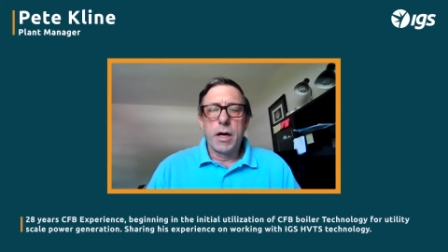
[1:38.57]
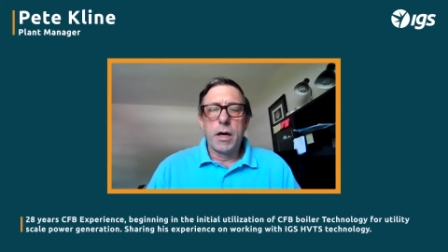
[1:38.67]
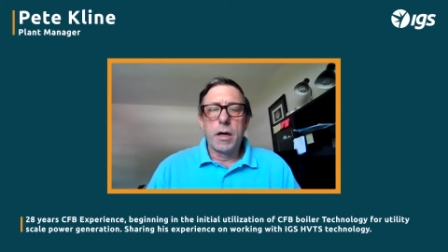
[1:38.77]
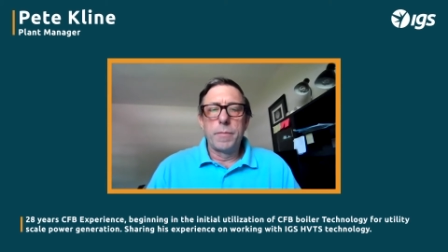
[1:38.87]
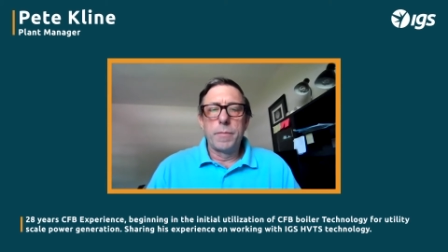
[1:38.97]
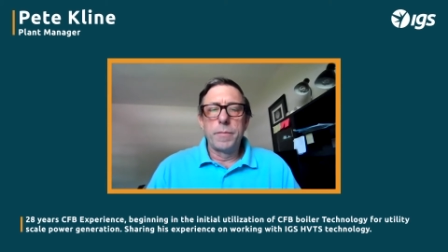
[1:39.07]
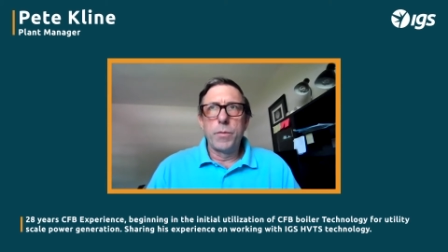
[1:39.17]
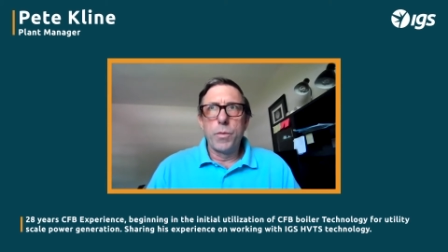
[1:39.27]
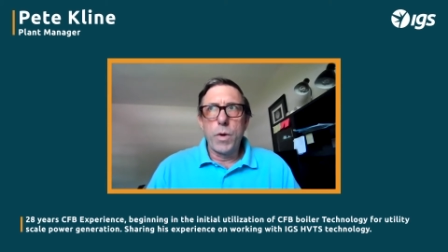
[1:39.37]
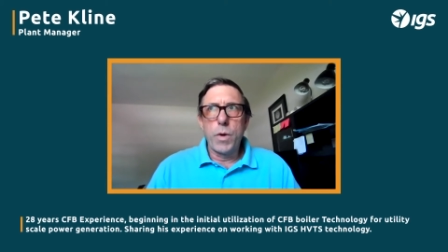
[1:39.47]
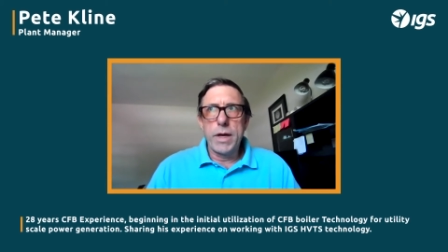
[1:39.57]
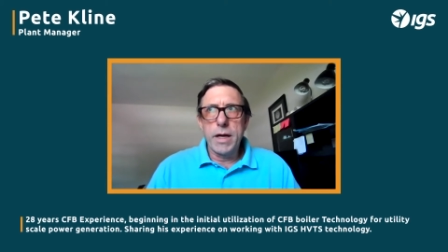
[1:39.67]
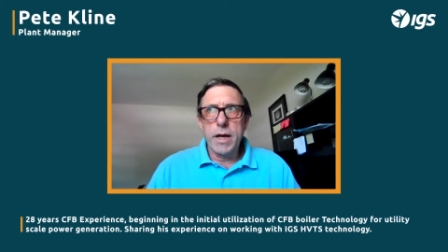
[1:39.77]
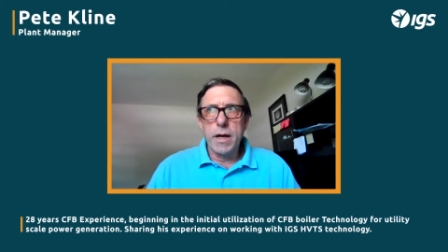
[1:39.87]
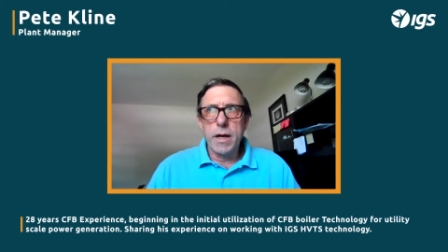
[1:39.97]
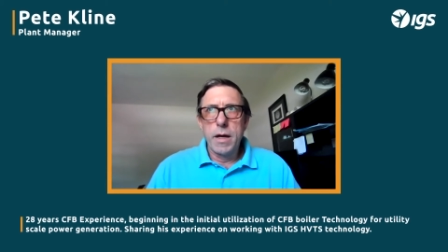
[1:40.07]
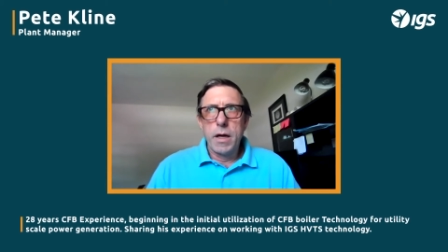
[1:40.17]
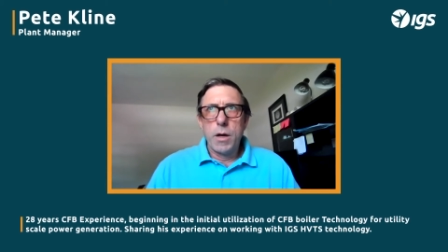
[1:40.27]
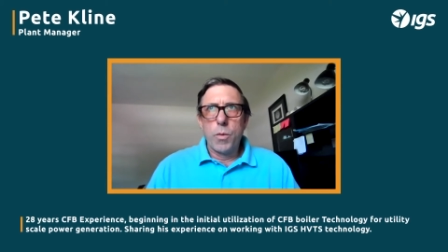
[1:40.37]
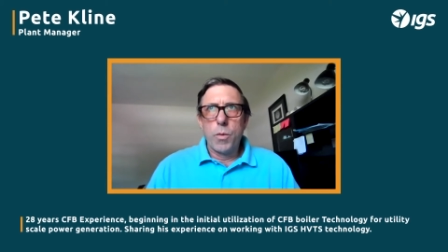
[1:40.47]
Um, we uh,
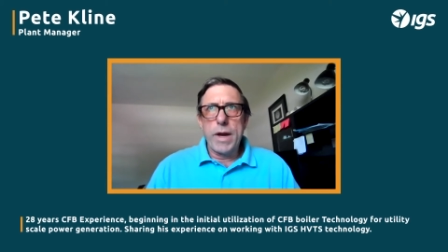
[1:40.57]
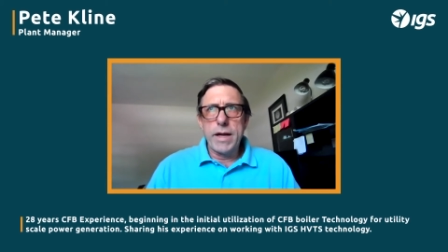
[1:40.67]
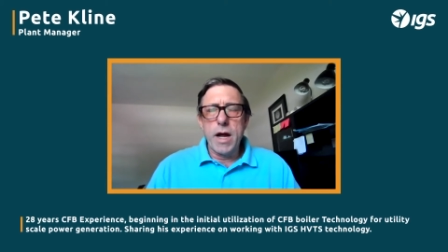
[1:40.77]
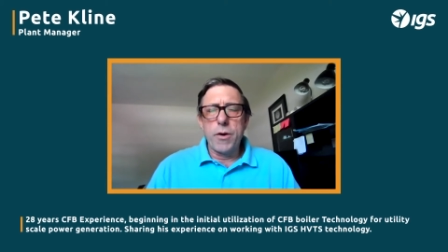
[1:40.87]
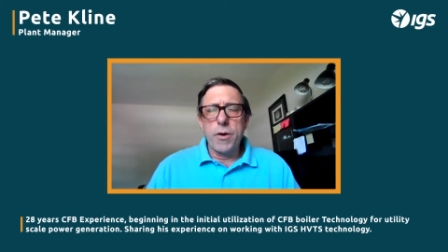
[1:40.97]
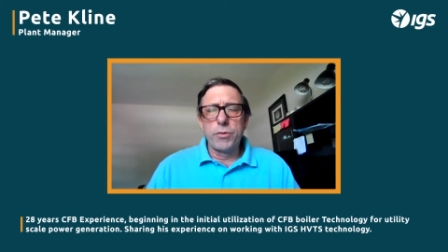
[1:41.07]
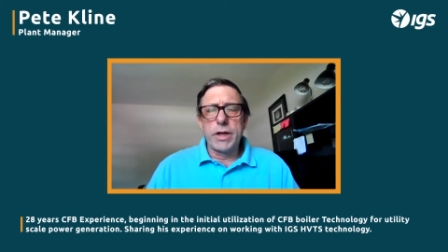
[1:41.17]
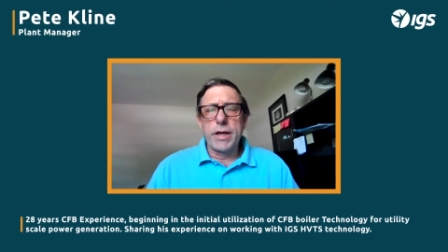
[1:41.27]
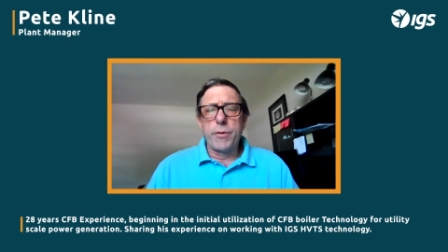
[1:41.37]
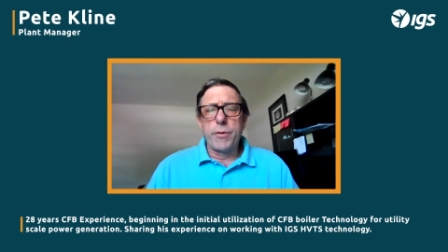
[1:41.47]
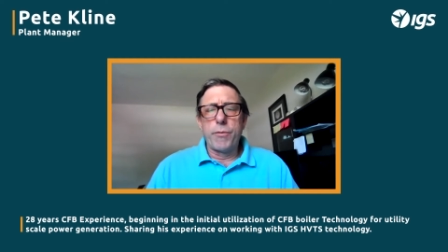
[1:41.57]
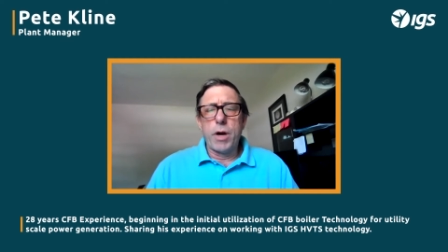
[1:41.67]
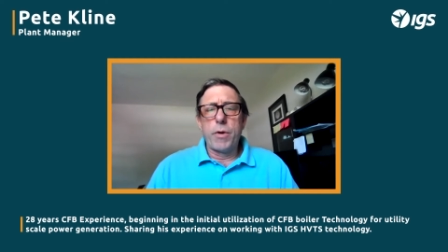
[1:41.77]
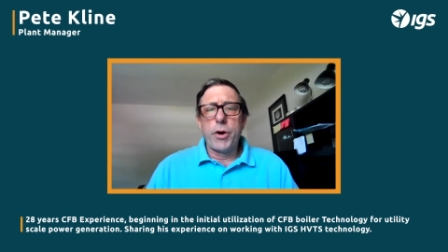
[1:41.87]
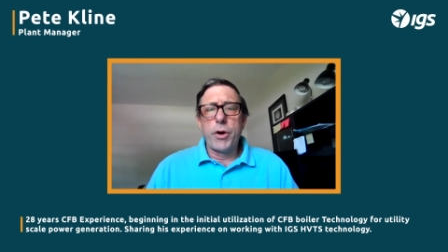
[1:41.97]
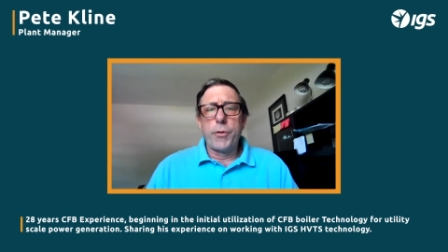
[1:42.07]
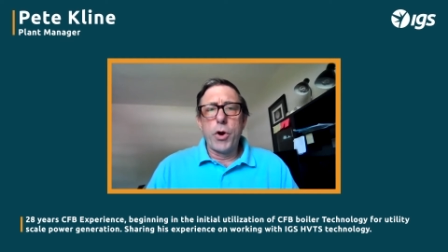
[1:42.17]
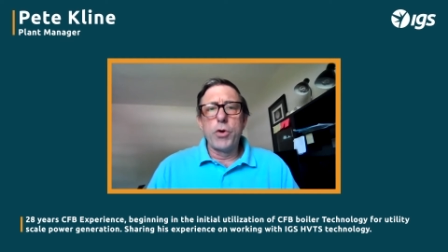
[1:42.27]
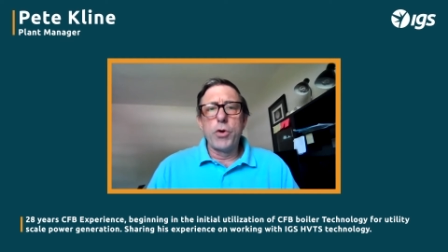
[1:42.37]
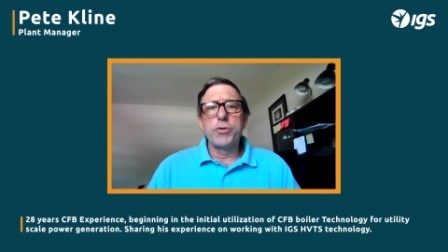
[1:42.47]
we had not only an, a, an
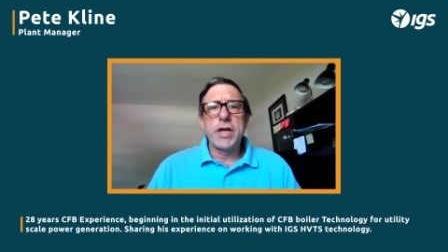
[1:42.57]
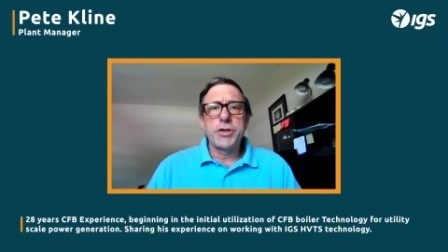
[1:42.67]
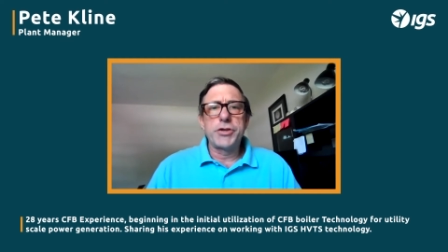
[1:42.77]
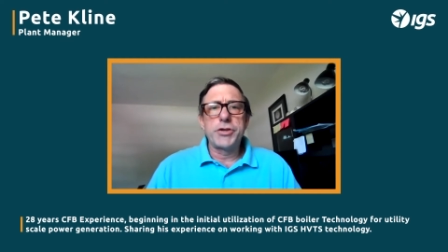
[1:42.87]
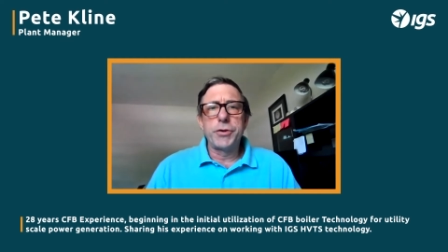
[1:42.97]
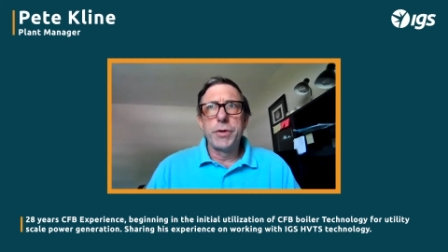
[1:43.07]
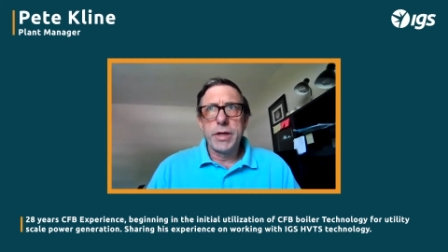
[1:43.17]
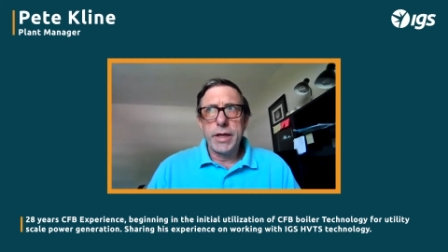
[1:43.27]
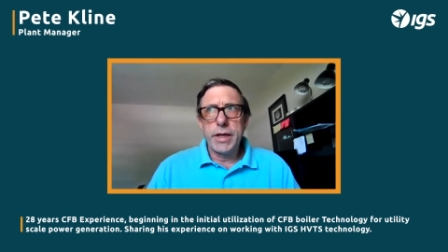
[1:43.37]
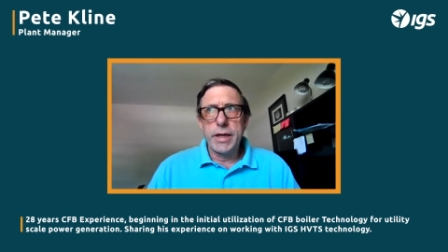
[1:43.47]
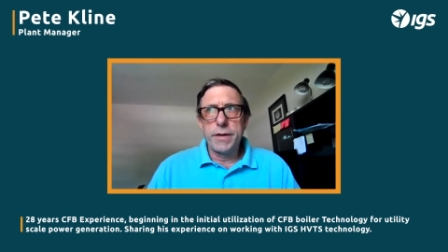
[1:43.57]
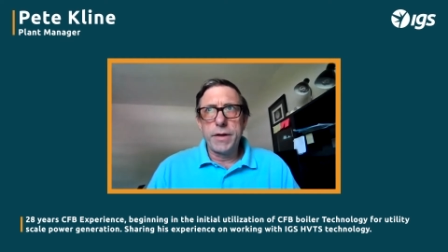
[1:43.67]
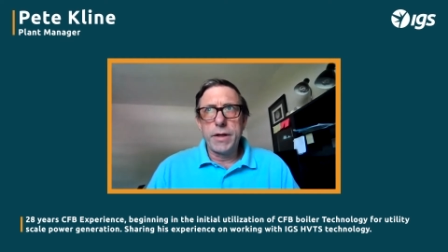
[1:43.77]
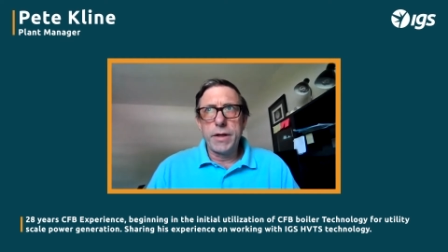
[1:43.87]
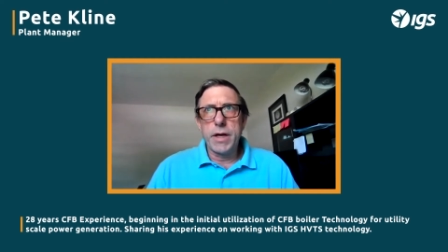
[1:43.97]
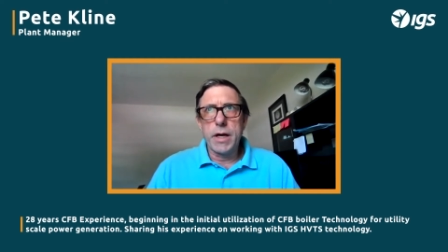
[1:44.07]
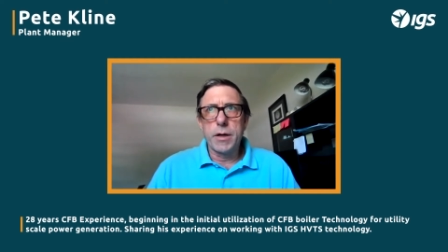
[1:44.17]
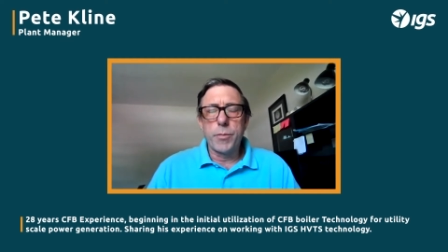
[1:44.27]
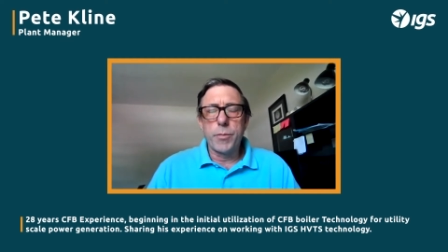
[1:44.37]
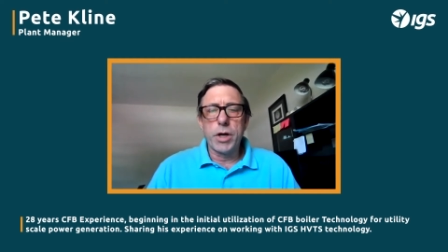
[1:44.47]
erosion issue in the
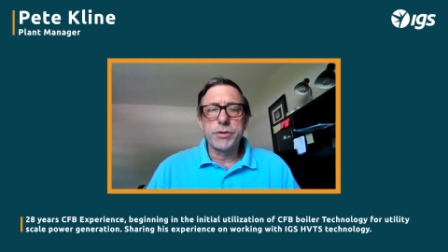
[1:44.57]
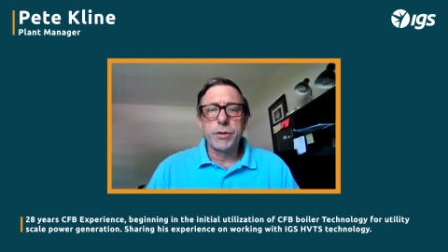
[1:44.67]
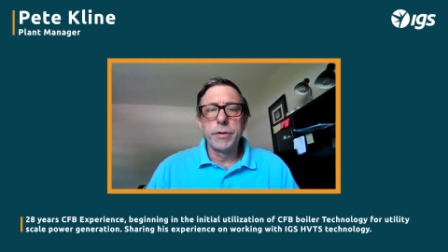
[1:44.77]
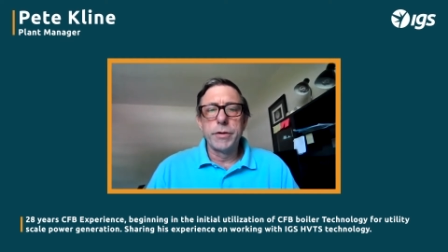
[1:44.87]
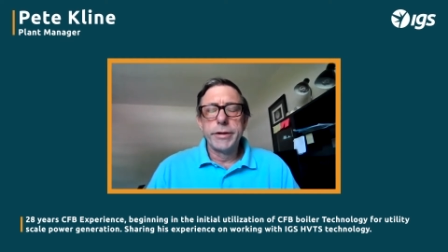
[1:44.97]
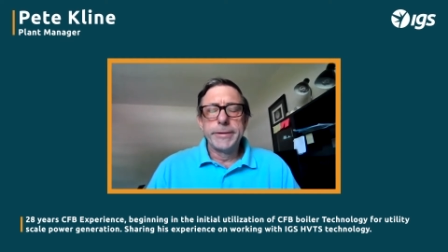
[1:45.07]
uh, combustor,